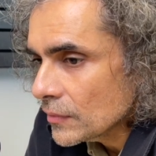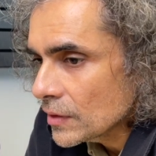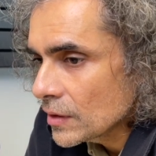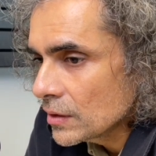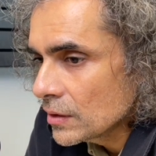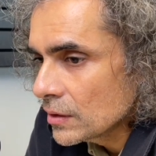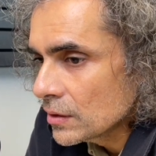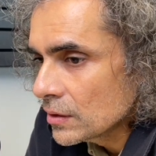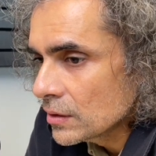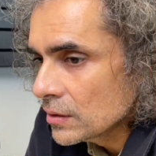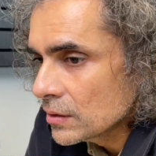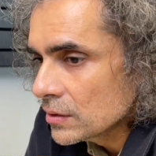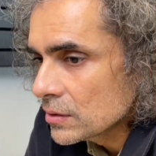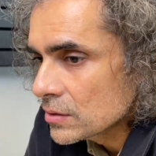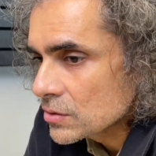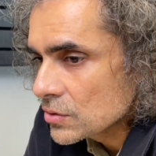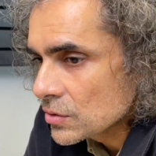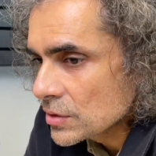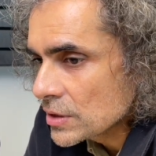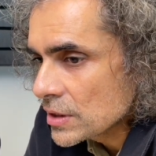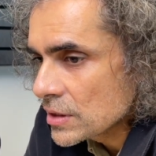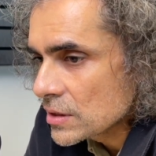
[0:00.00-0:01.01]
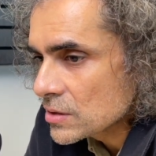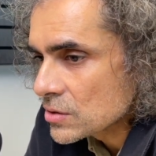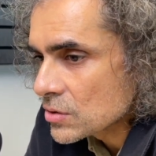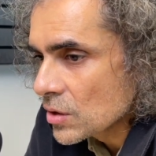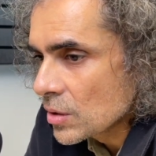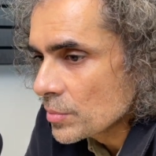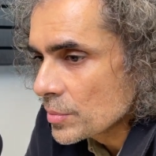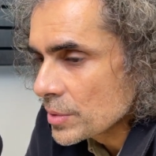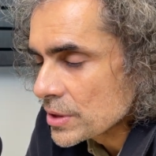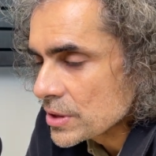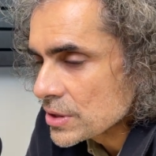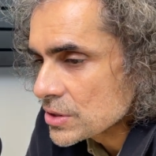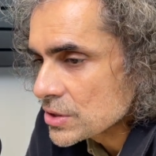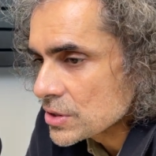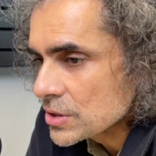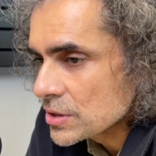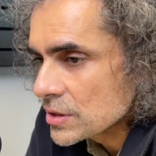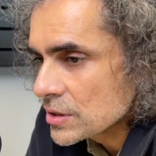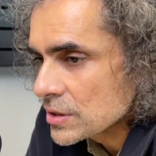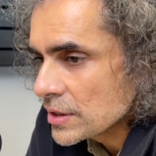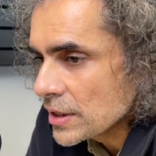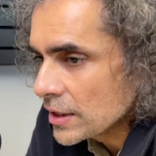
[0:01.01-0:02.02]
Uh, so there is
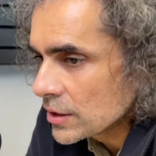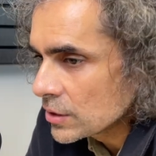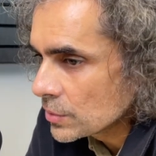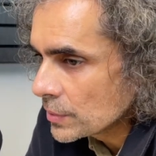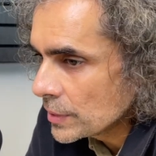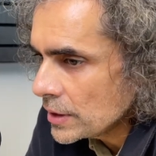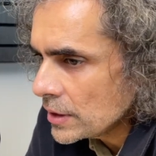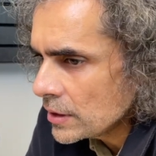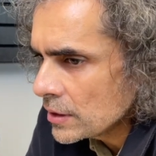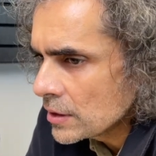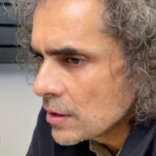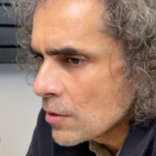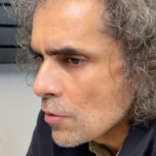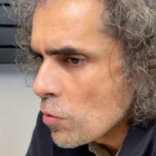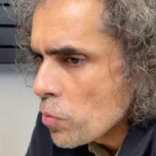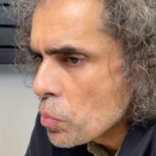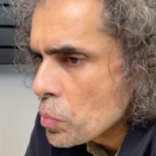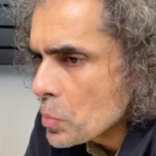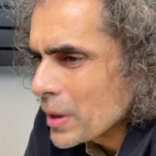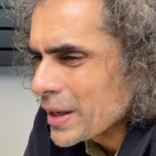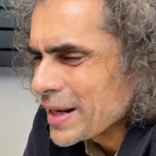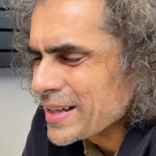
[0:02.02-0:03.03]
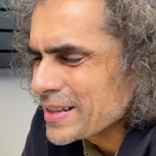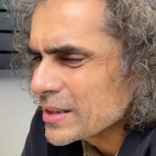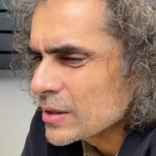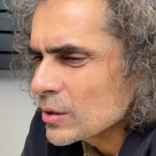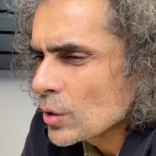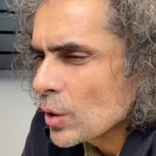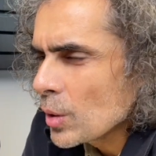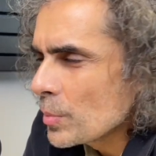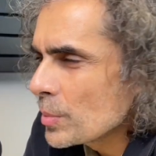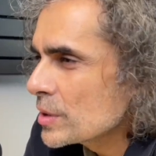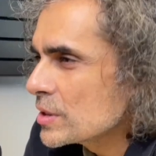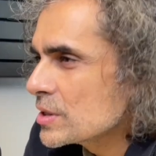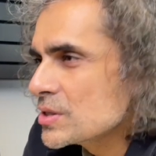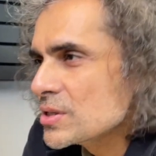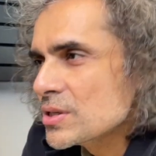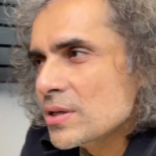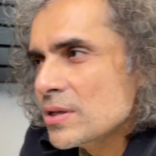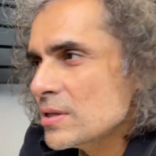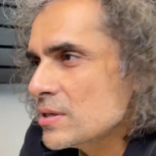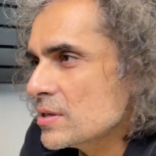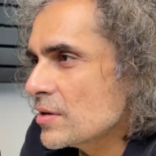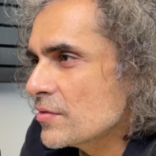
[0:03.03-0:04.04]
competition in that way. But I think
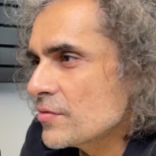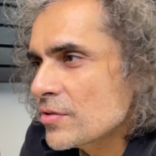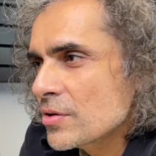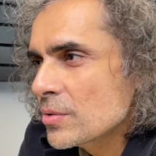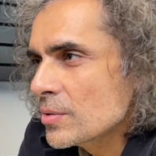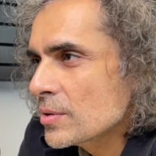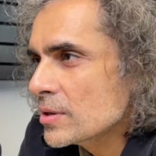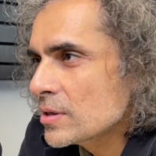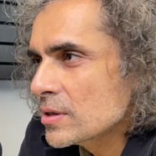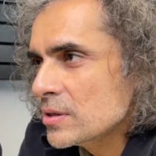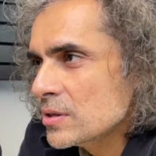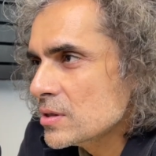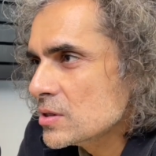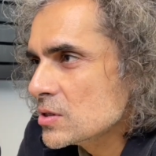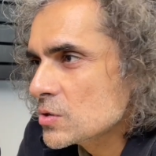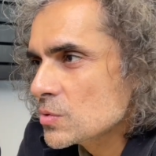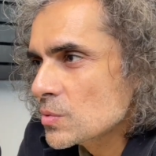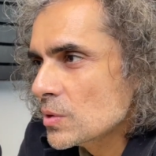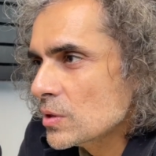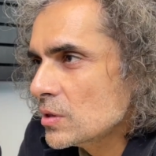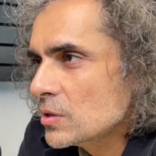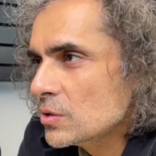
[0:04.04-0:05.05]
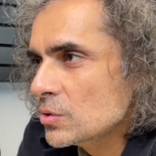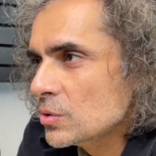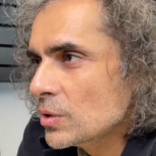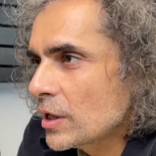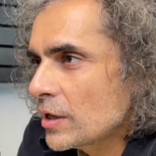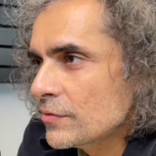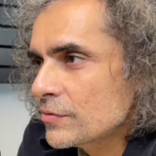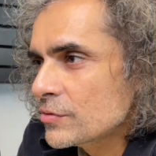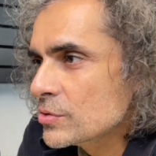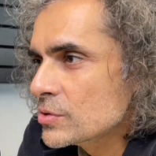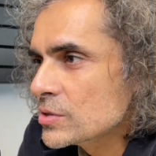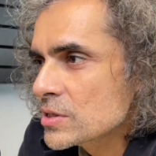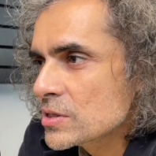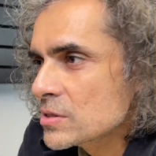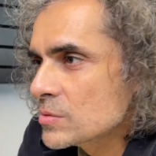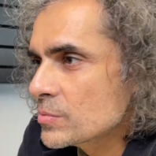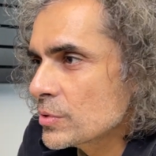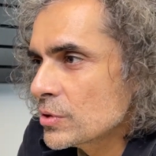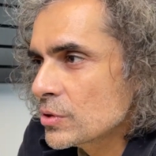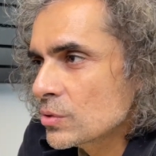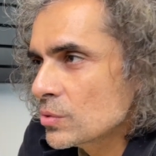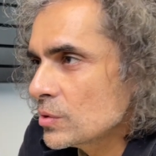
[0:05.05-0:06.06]
competition is everywhere in this world. You have to
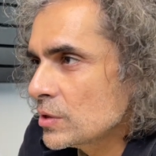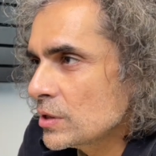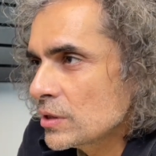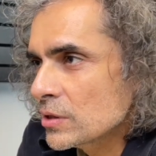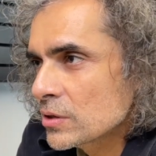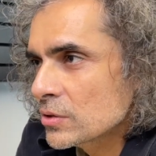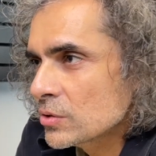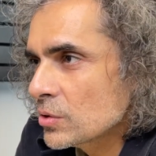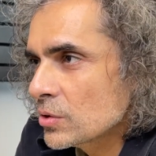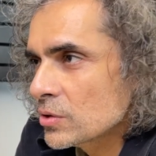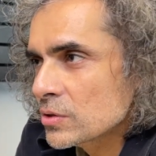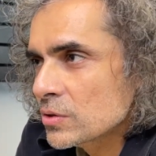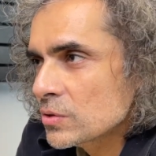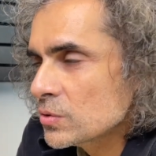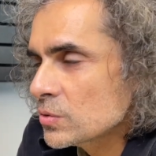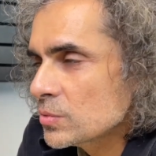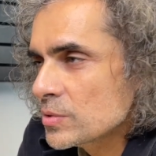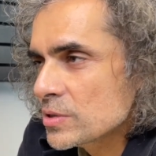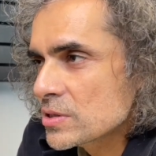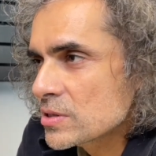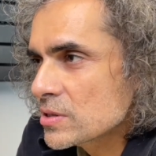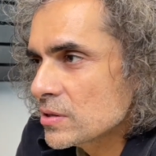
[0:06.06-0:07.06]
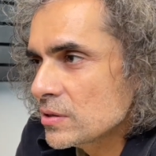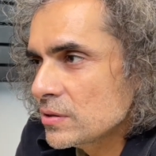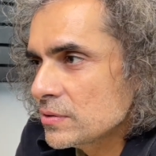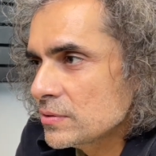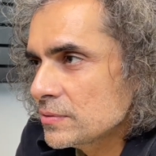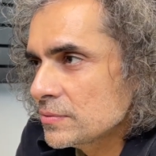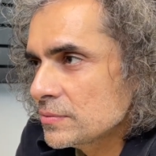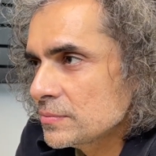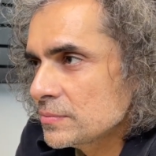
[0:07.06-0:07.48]
just be unique in order to get seen.